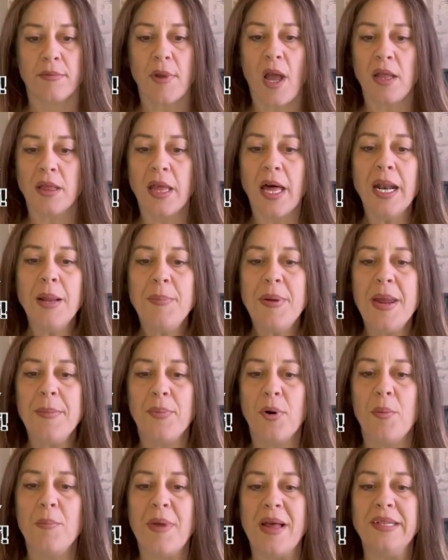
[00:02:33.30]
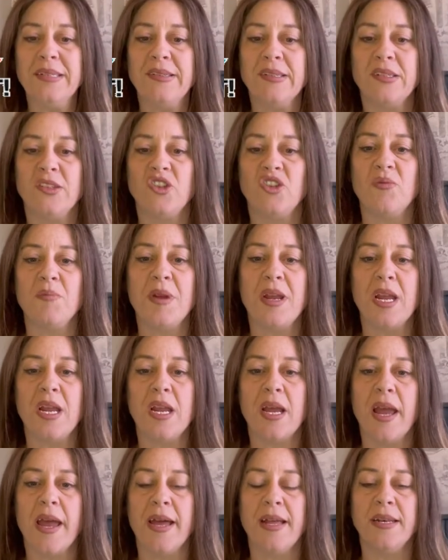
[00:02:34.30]
A lot of people messaged
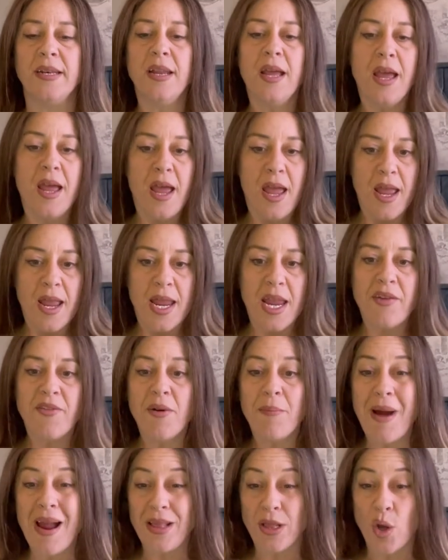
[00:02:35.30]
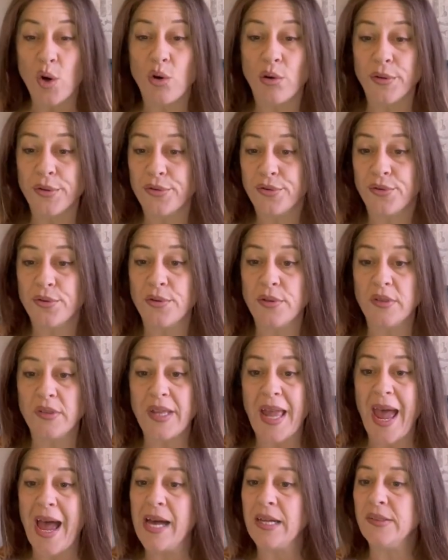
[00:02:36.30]
me, and even my local students
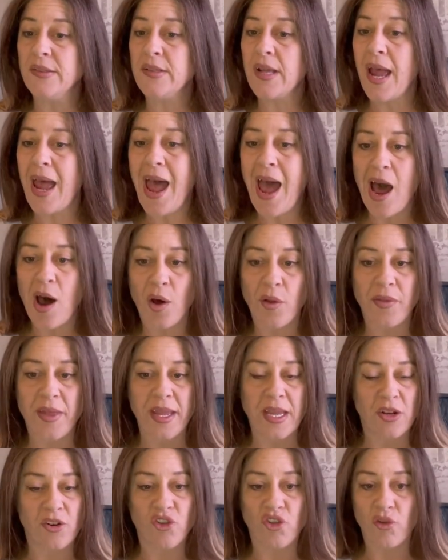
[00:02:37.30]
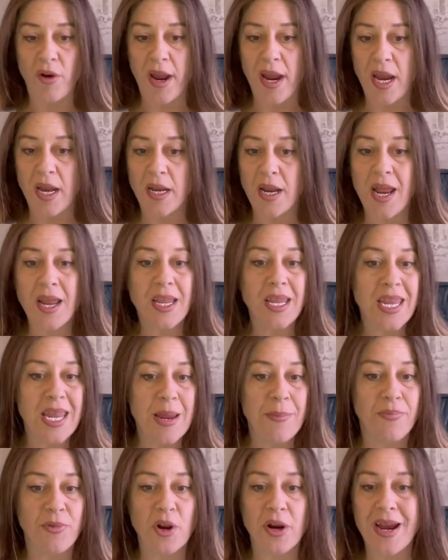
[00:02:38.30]
asked how they can train and
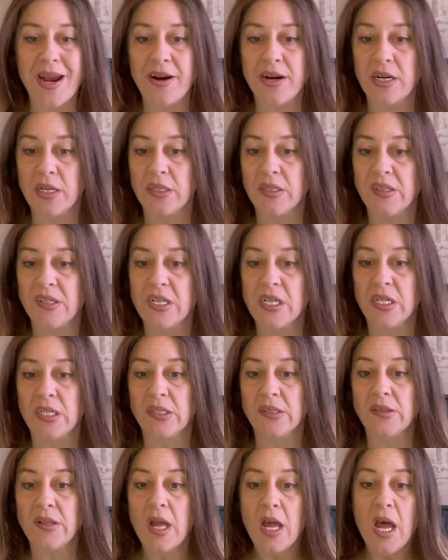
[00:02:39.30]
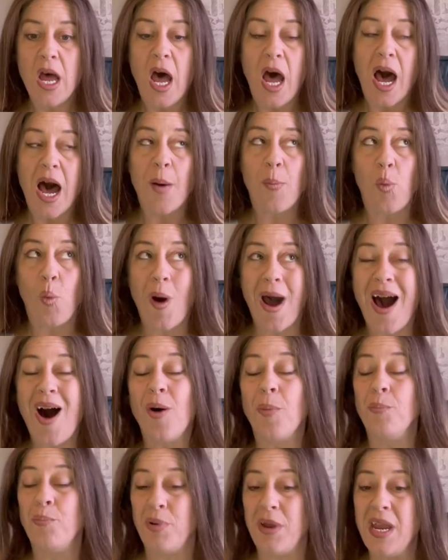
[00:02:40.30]
keep their aerial skills up
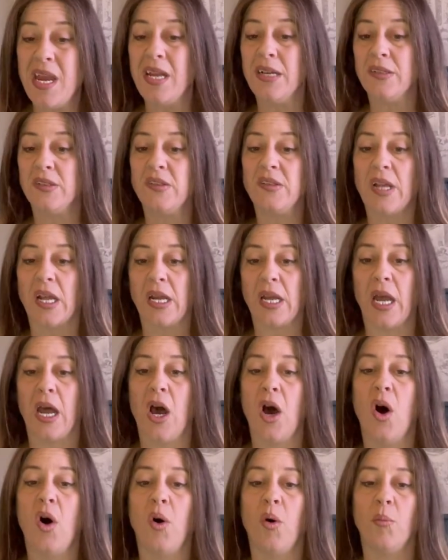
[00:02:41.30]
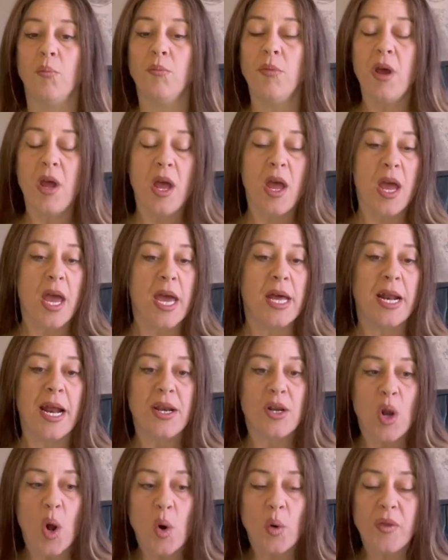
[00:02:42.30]
while being stuck at home. And I
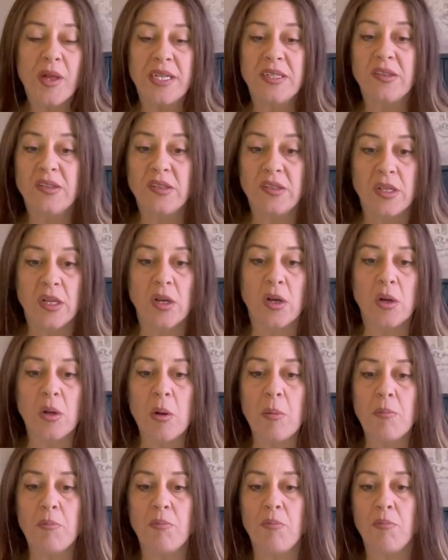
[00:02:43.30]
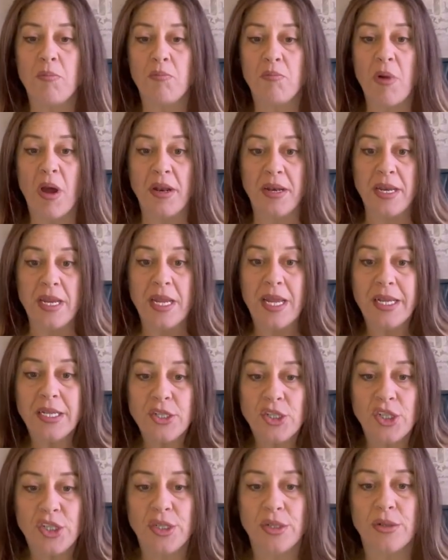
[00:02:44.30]
know that's still an
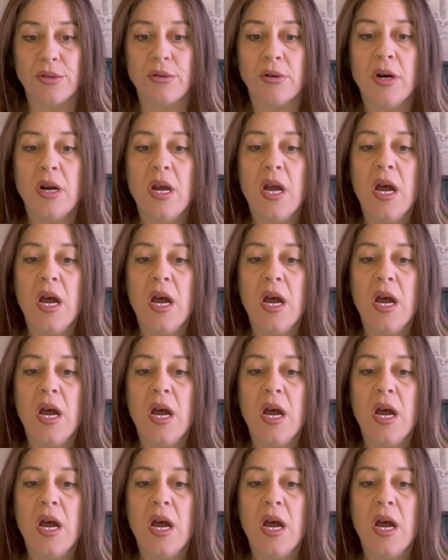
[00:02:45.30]
issue.